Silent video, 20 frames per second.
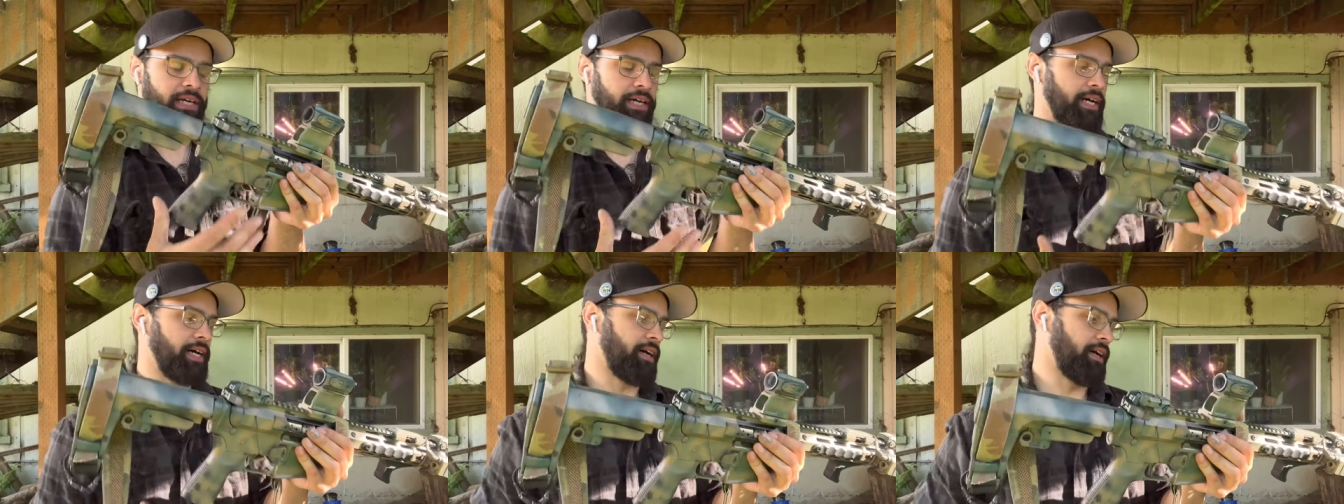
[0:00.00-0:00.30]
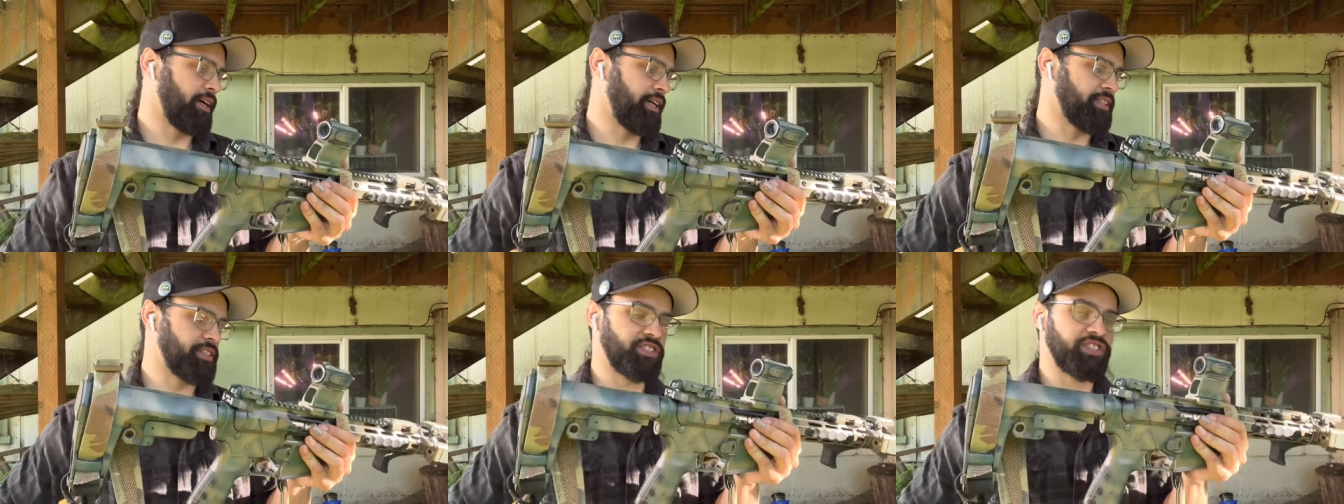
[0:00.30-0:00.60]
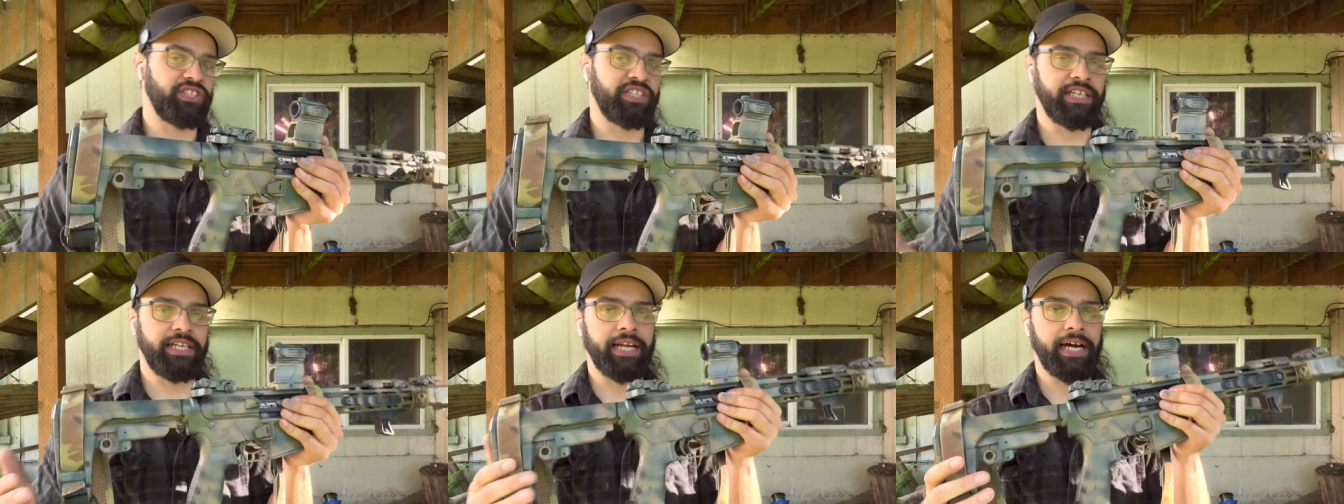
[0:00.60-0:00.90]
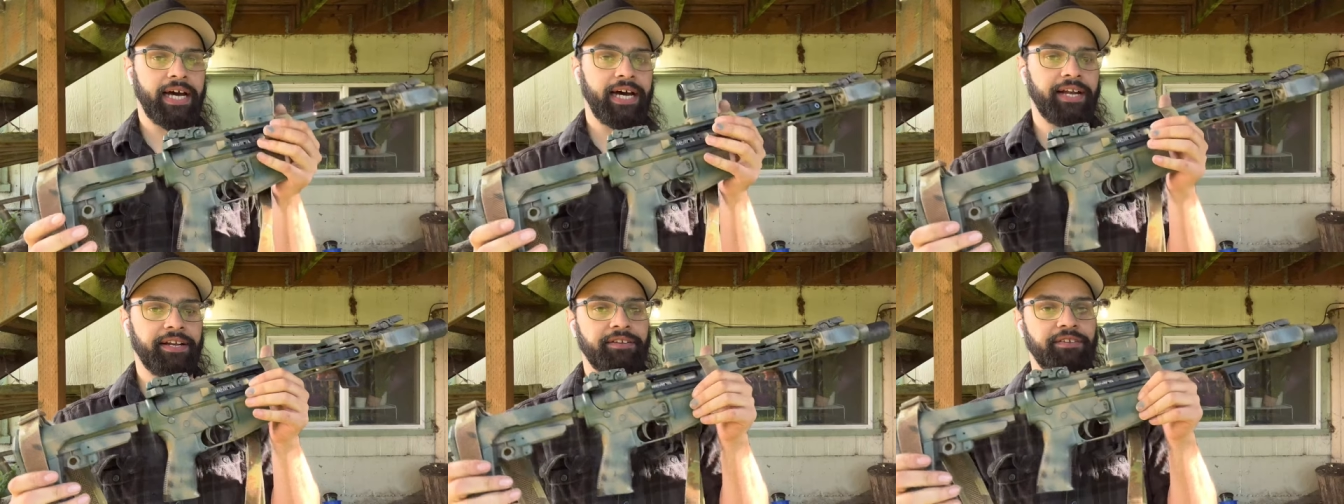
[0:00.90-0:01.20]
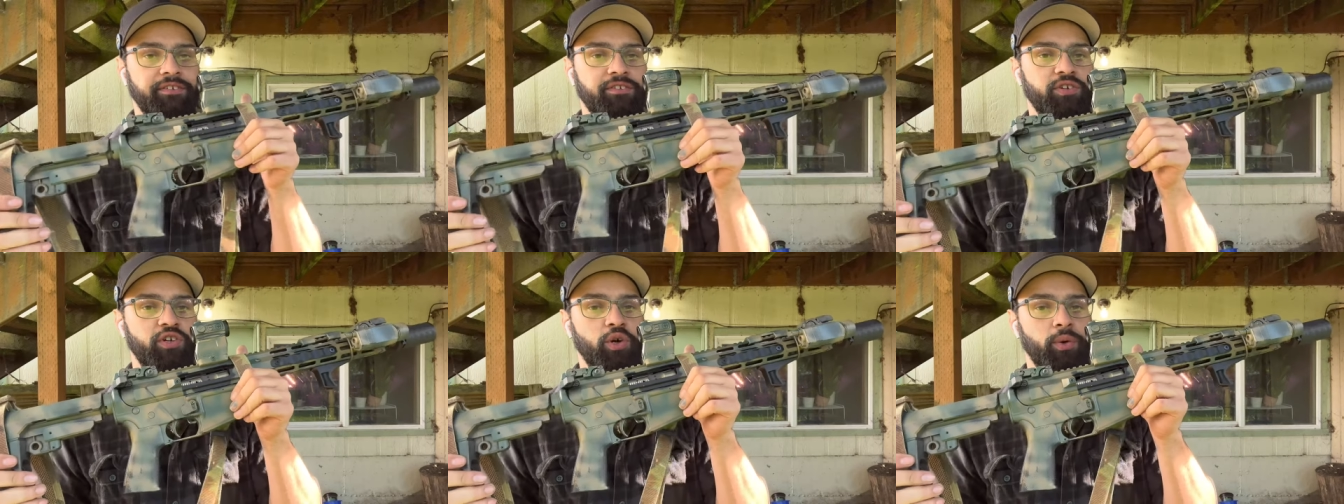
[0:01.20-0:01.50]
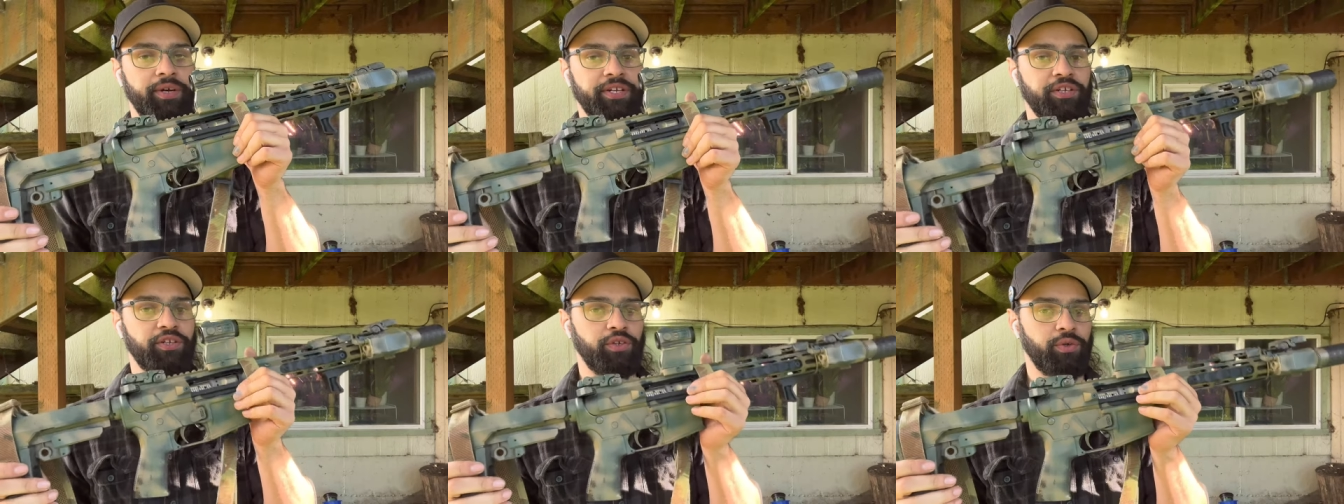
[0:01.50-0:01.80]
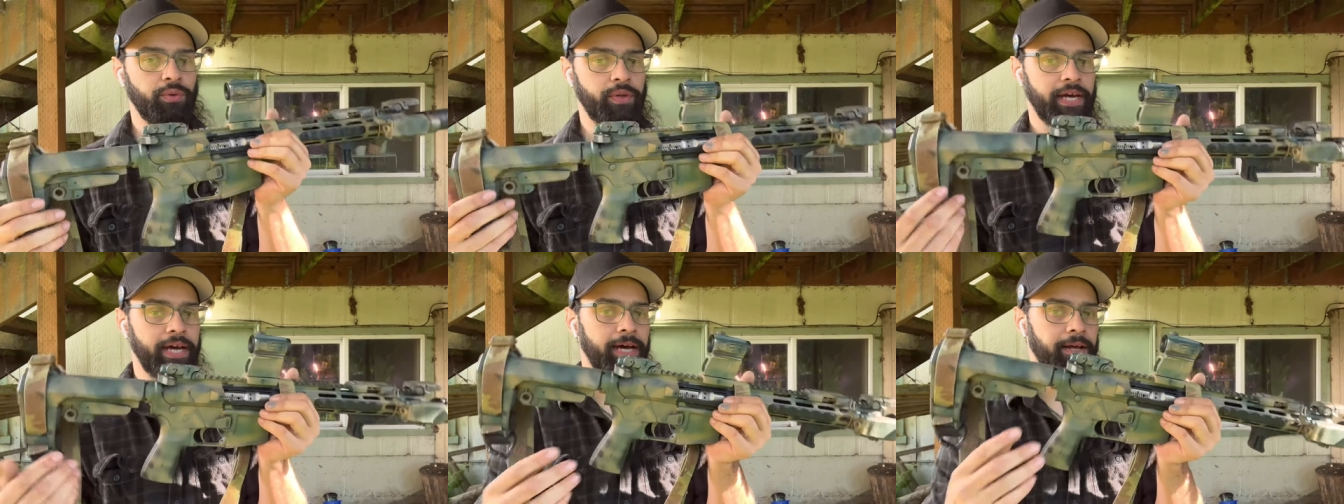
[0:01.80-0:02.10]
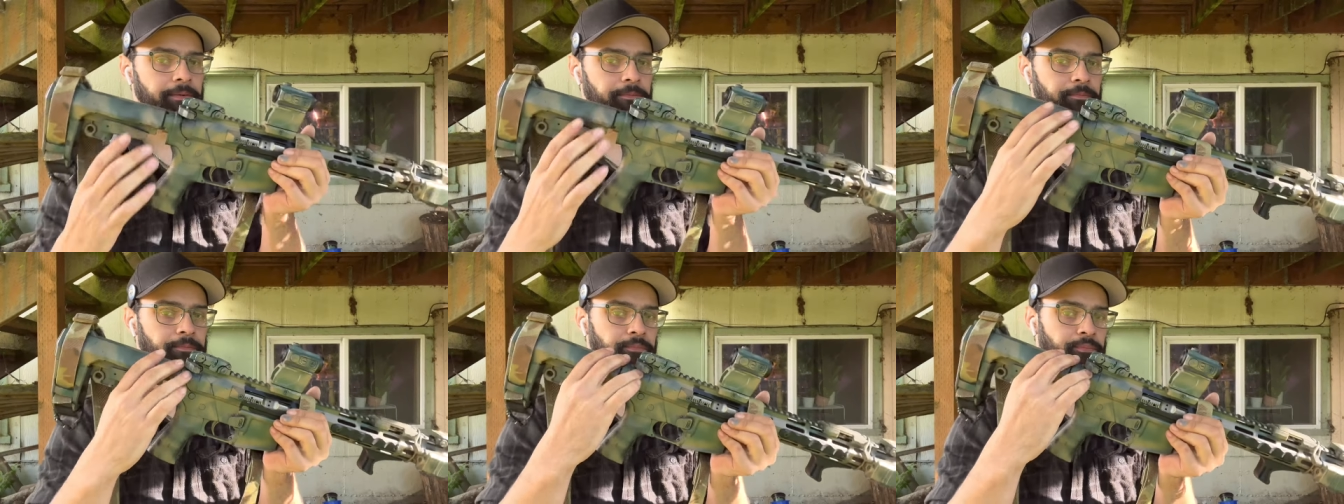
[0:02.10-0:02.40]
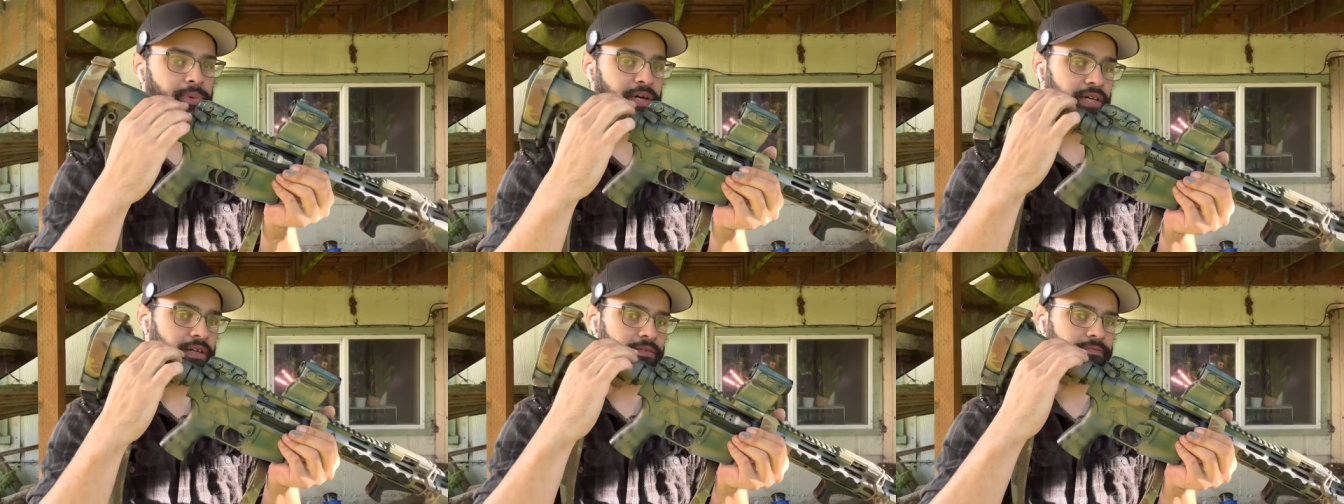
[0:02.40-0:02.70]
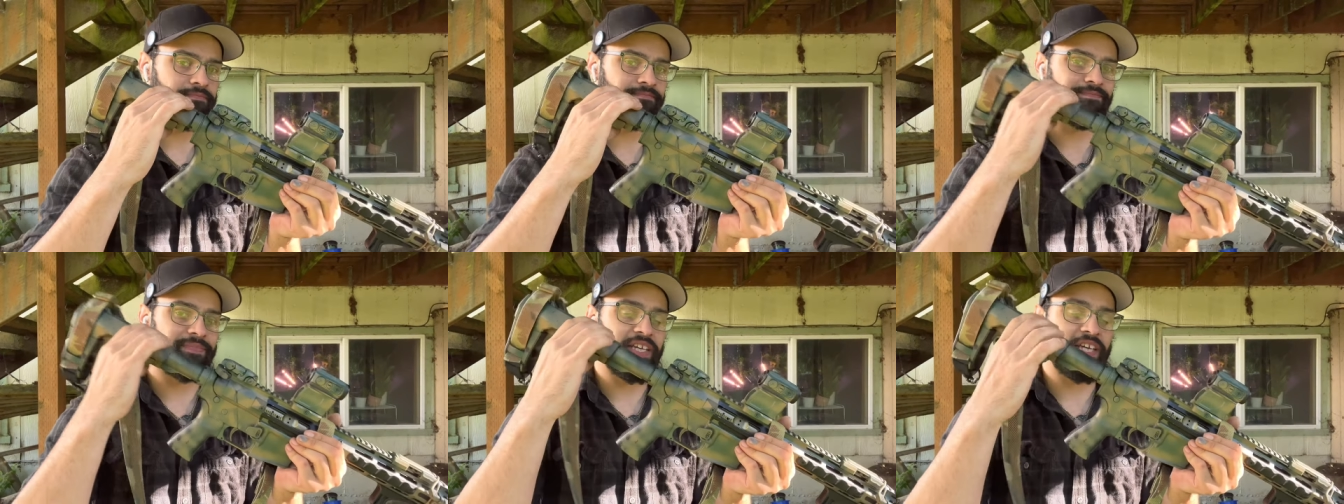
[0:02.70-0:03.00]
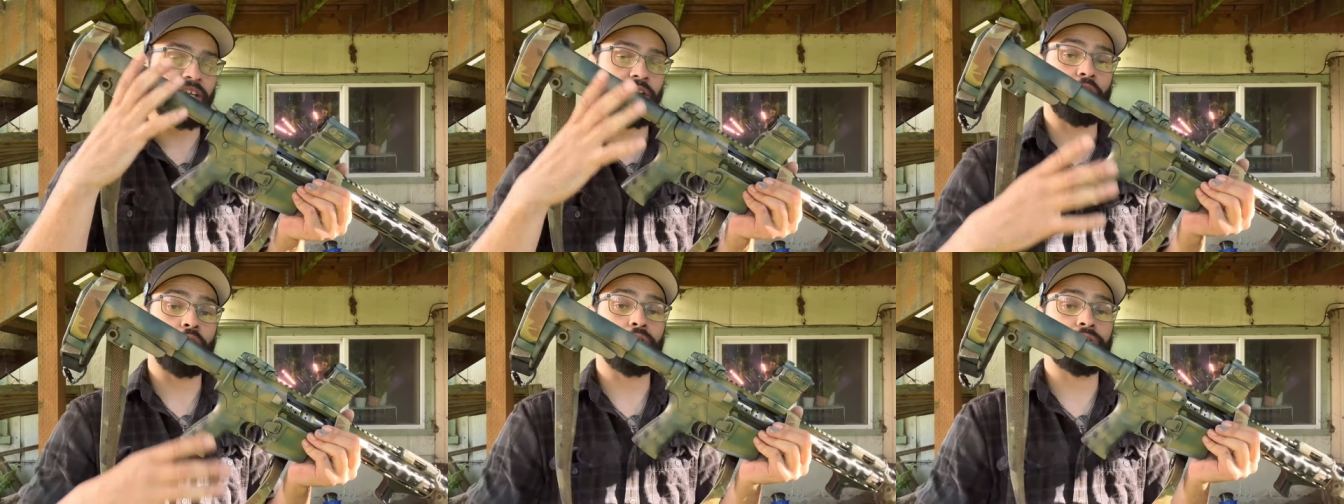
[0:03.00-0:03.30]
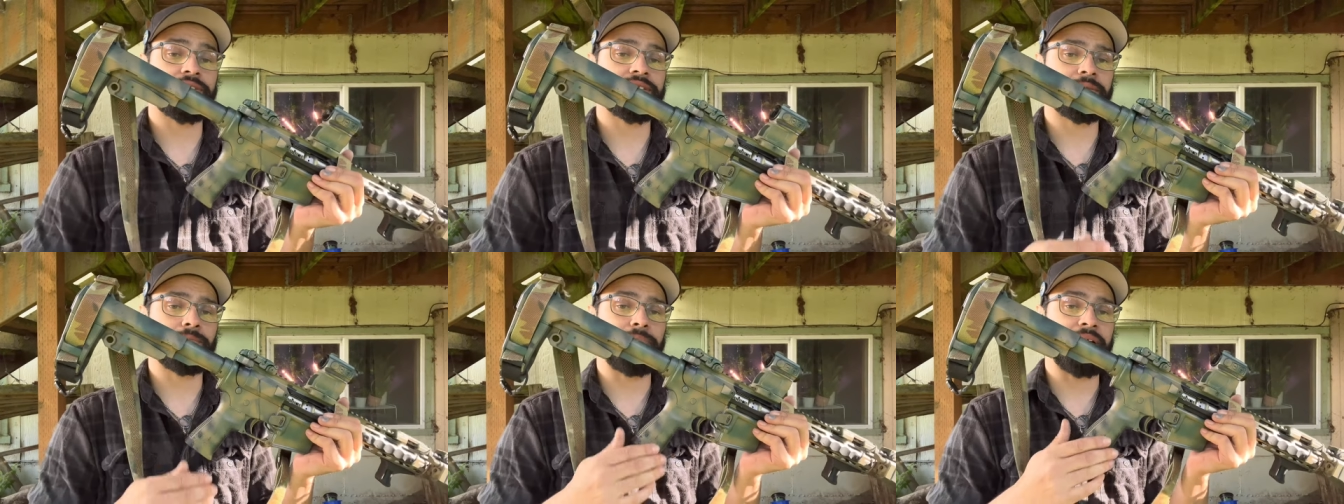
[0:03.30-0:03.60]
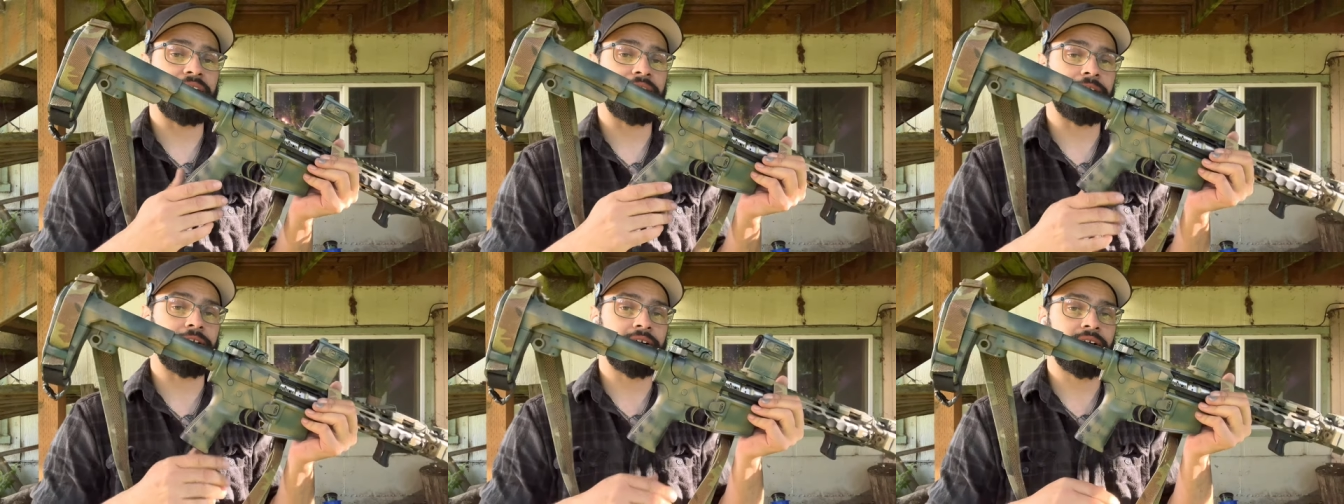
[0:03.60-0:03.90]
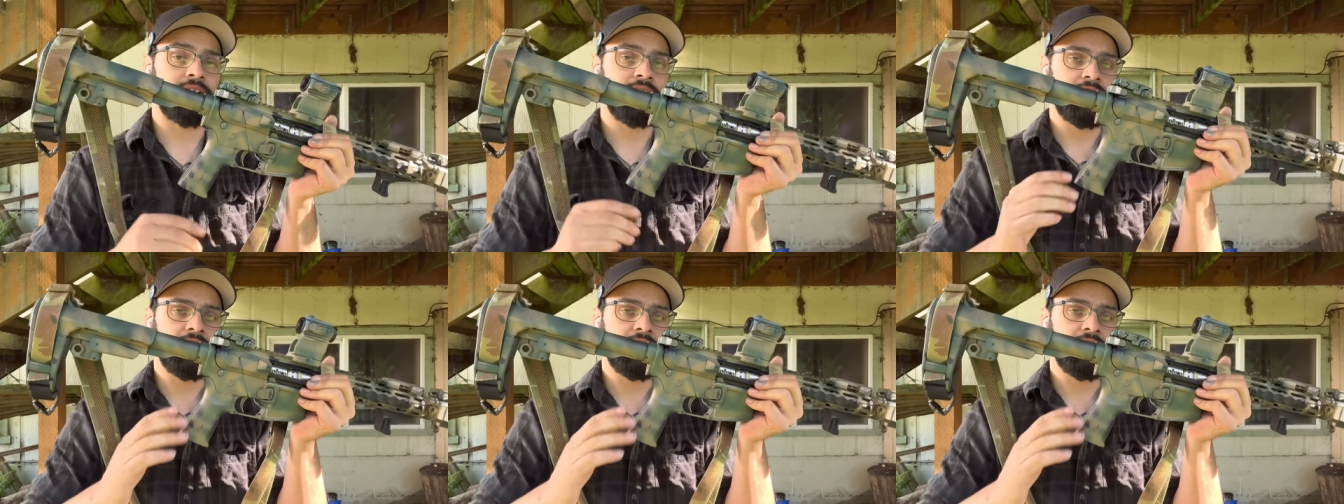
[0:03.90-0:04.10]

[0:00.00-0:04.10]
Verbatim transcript: Uh, it's not going to do that, but it looks better.